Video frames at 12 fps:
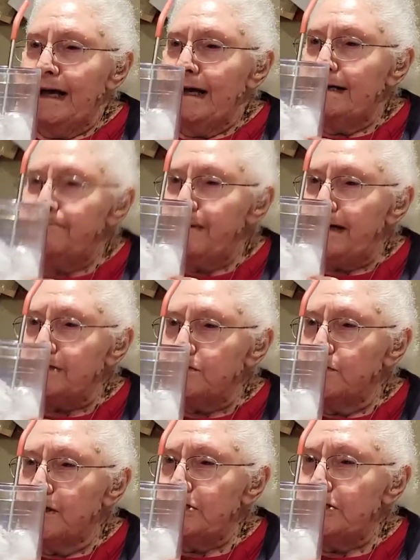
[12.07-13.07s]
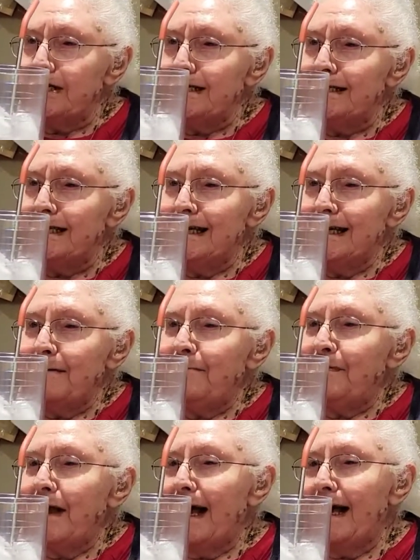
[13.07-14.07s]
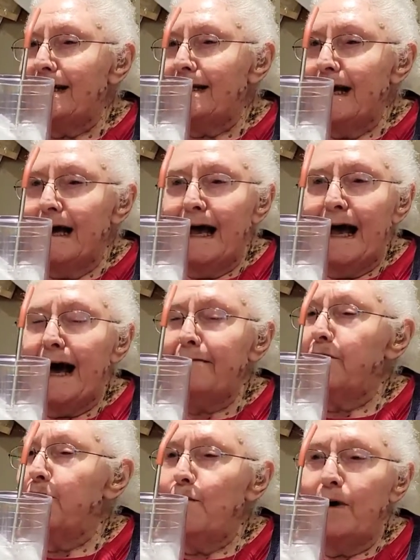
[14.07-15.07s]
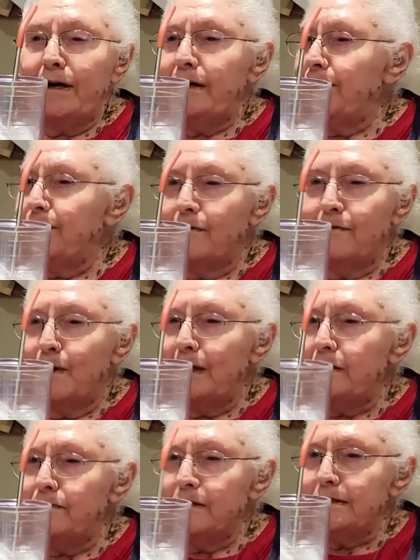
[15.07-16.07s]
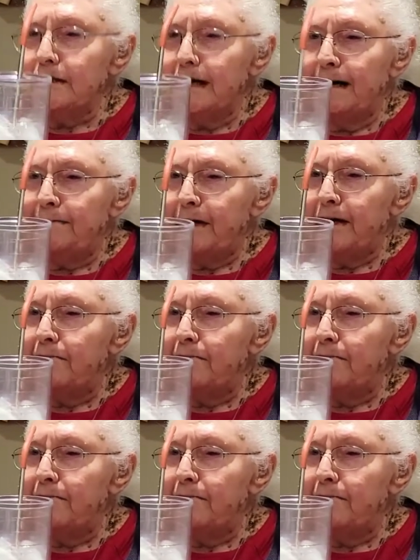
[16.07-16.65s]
Your best wishes, and have a wonderful, wonderful time.